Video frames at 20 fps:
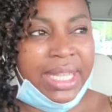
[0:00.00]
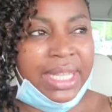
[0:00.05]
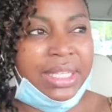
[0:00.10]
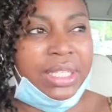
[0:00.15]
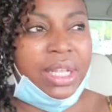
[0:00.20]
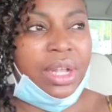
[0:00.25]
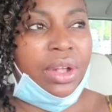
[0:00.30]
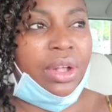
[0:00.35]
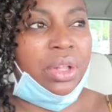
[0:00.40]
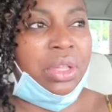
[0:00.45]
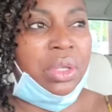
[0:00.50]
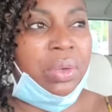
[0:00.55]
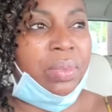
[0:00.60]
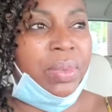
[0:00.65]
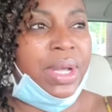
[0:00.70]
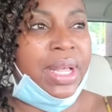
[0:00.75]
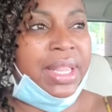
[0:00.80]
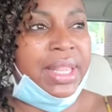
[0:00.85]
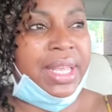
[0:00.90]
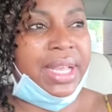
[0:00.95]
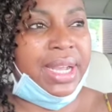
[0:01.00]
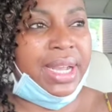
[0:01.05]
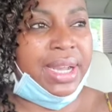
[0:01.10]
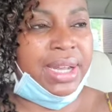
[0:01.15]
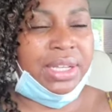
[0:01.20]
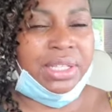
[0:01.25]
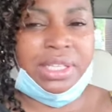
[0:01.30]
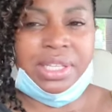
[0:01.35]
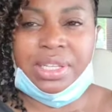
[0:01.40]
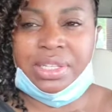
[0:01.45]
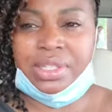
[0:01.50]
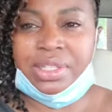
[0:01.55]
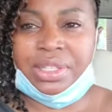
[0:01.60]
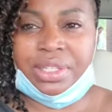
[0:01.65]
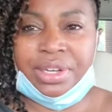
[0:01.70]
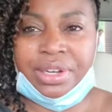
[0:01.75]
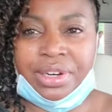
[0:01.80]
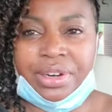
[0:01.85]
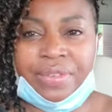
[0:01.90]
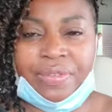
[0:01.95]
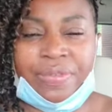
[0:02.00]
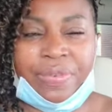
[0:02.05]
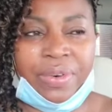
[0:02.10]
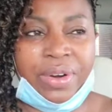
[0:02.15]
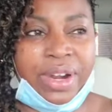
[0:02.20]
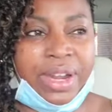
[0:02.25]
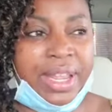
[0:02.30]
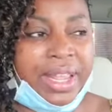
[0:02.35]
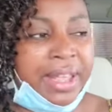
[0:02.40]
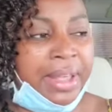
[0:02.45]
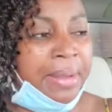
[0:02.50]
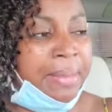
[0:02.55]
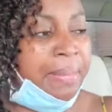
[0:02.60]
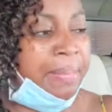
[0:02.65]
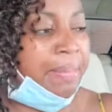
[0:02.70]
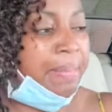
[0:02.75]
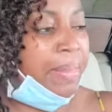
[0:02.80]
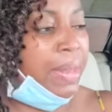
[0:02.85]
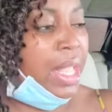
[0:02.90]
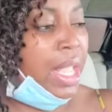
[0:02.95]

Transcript: That's the only one that caused concern for him.